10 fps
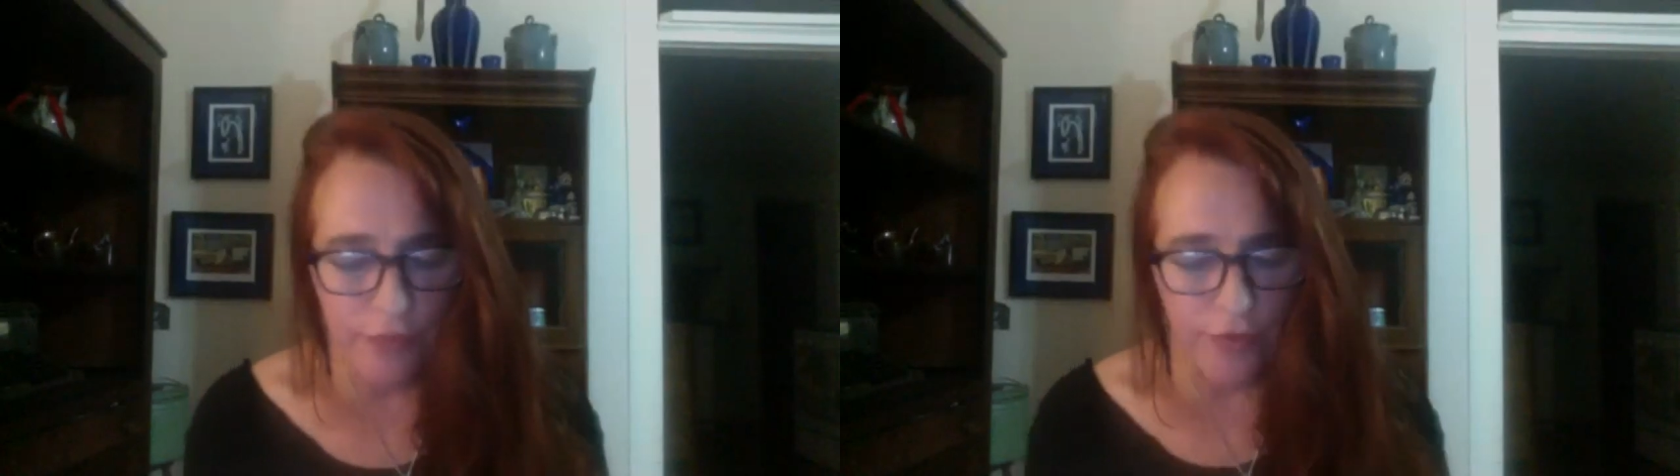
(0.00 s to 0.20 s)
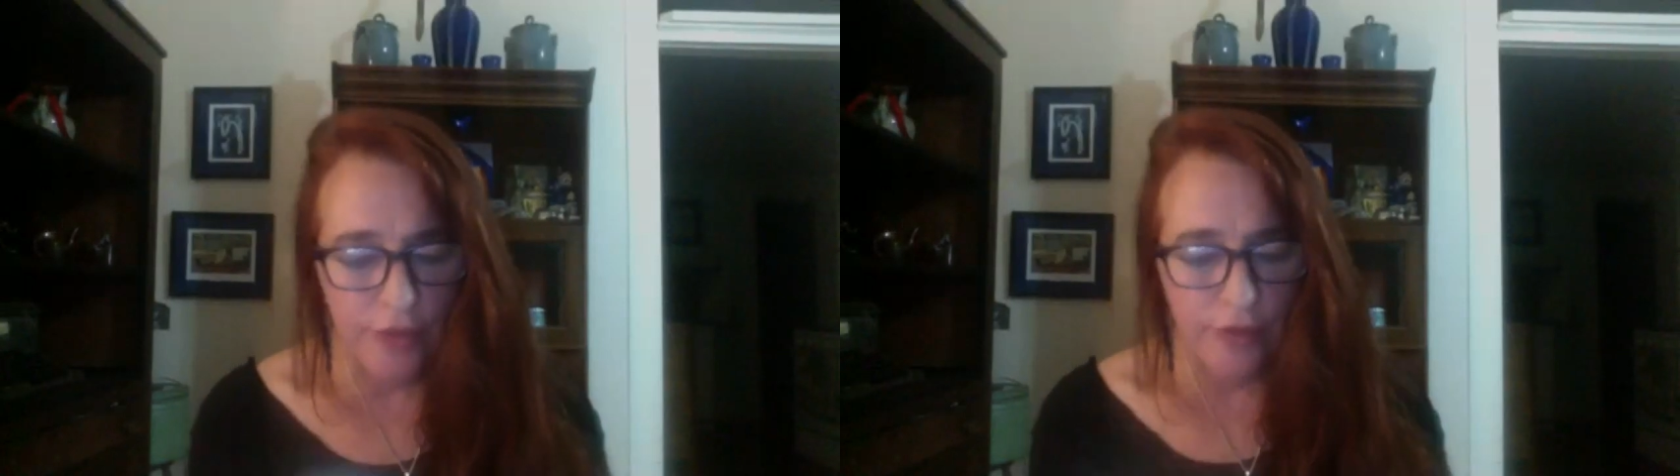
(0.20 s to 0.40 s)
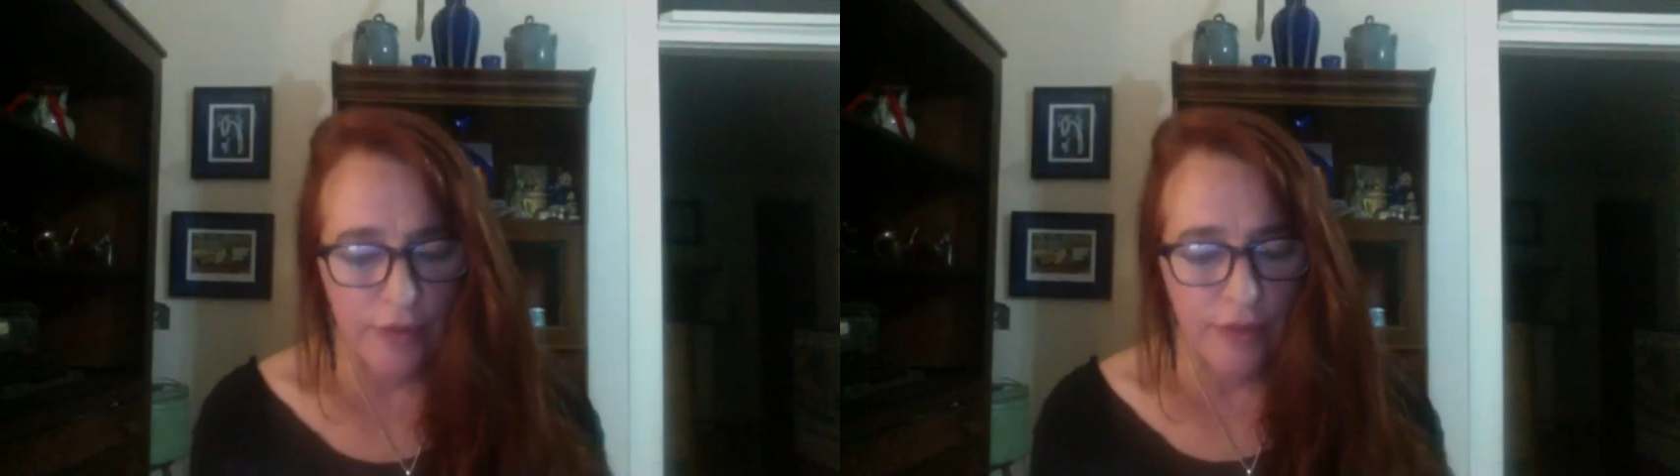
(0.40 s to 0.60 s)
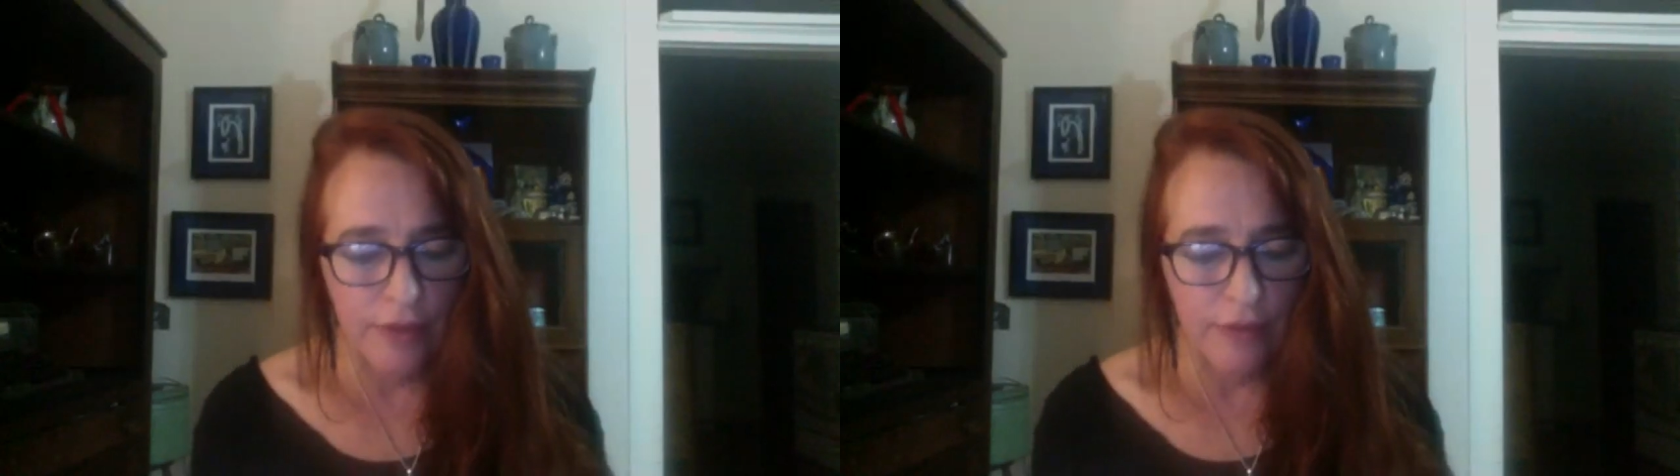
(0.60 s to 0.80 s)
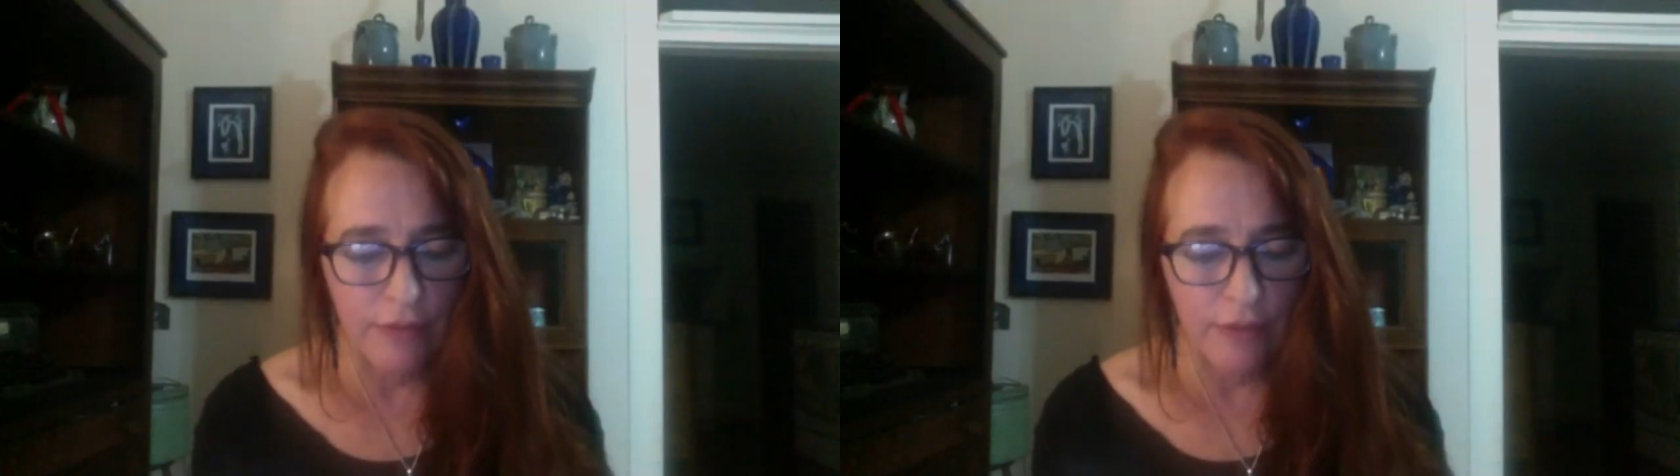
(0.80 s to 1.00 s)
for
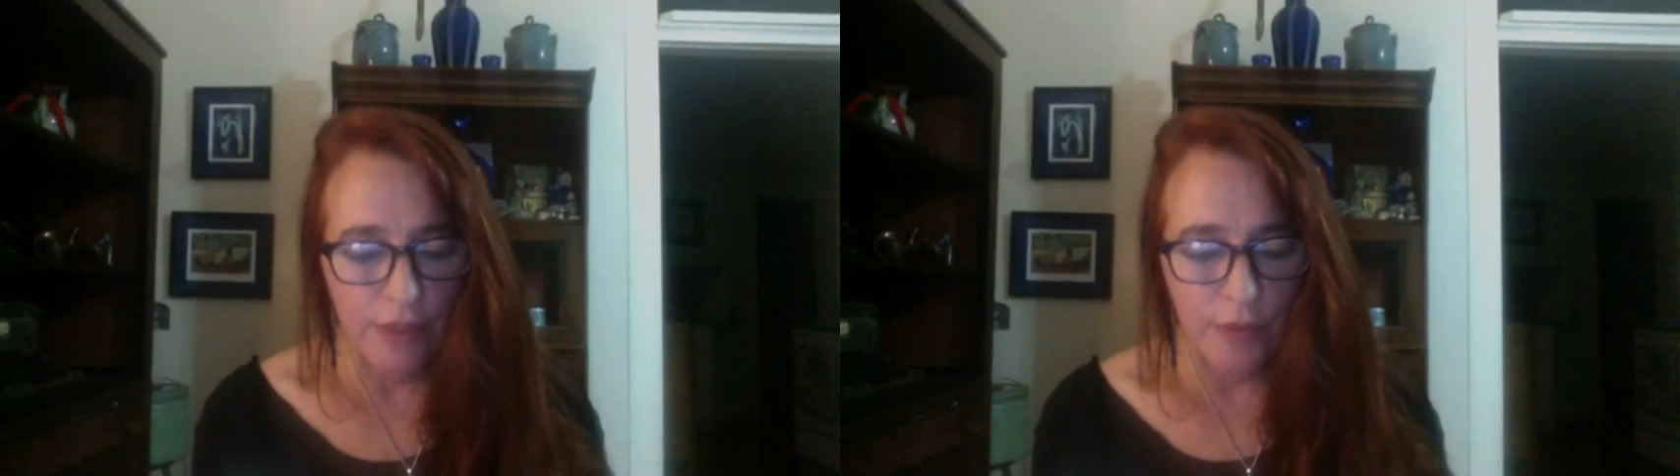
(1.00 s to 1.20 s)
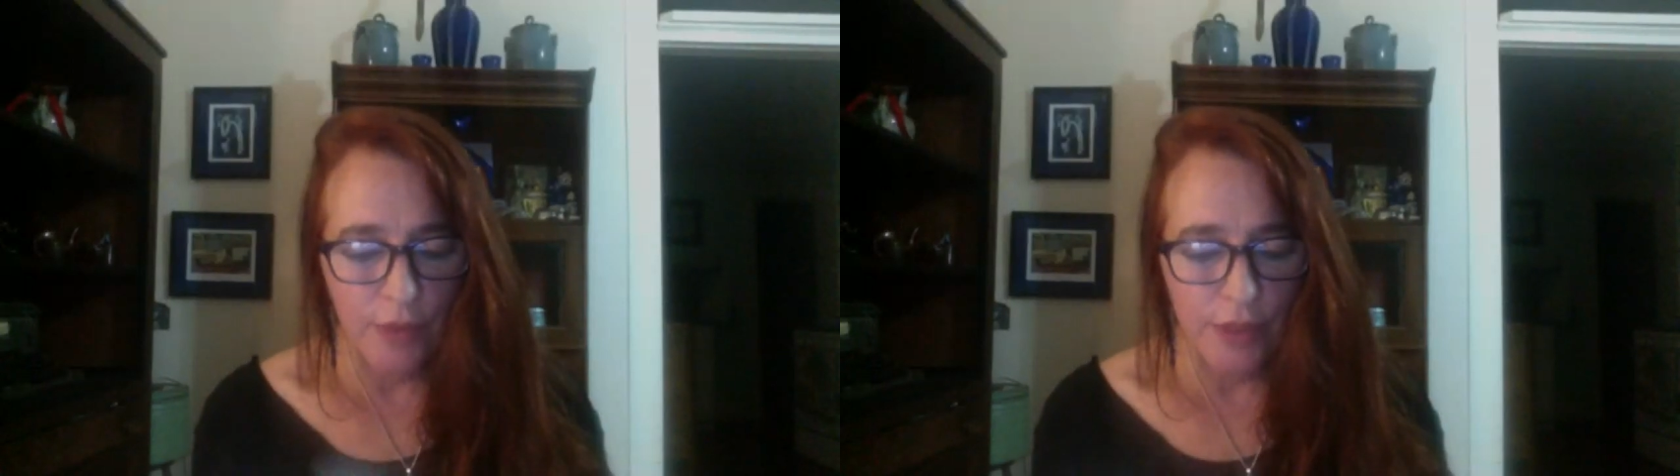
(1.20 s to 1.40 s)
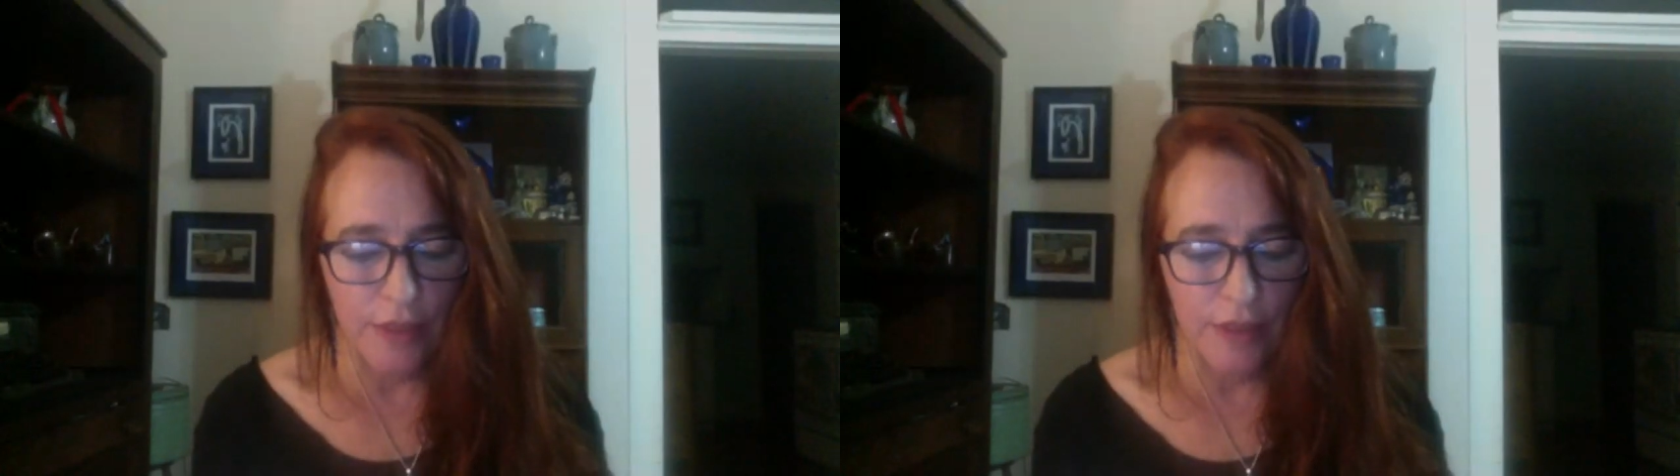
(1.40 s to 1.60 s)
one more?